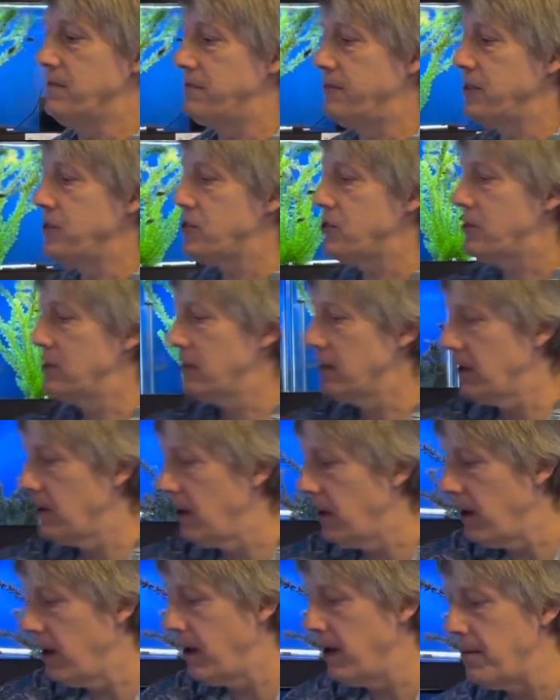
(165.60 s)
fish
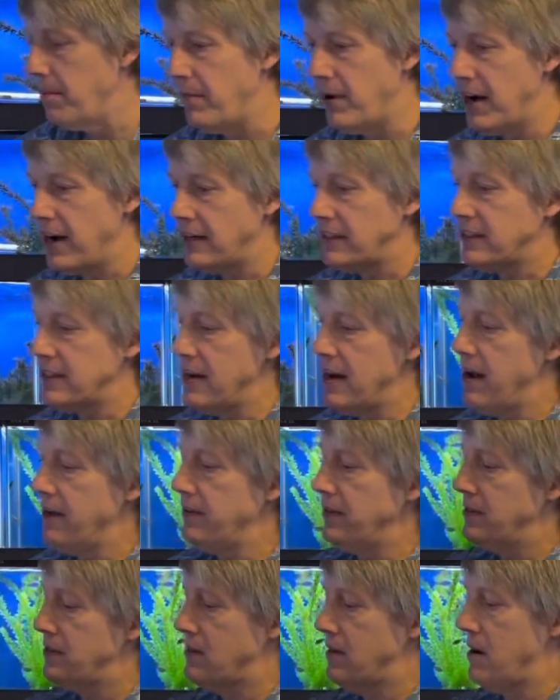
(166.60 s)
to unbox now.
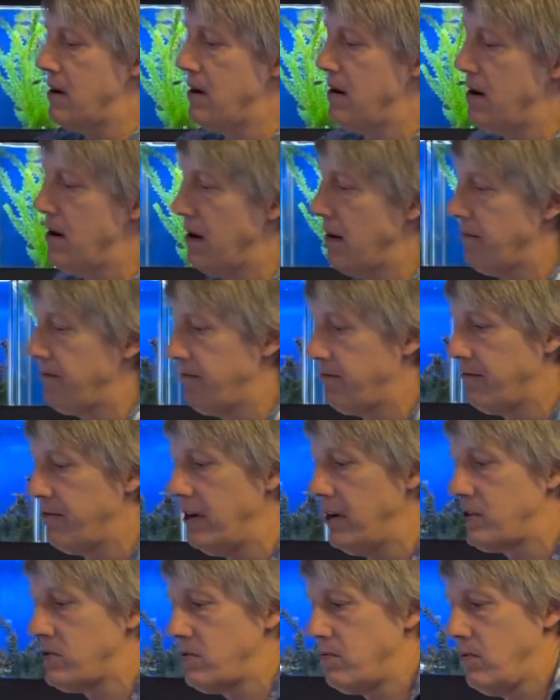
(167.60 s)
These are
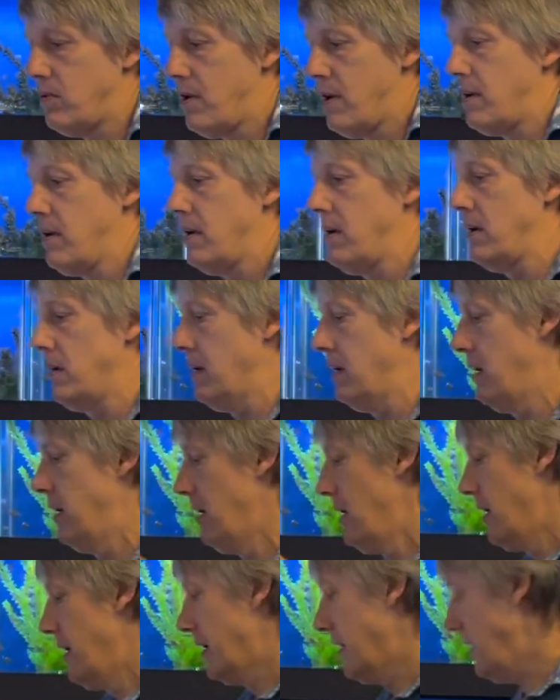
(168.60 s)
freshwater,
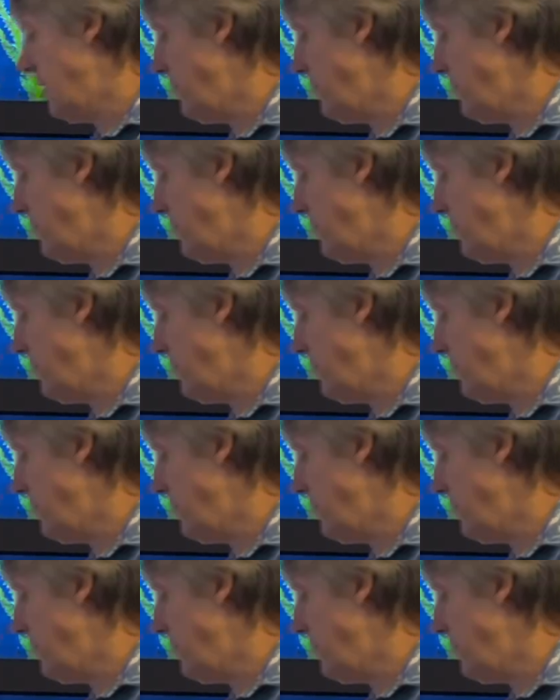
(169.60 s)
a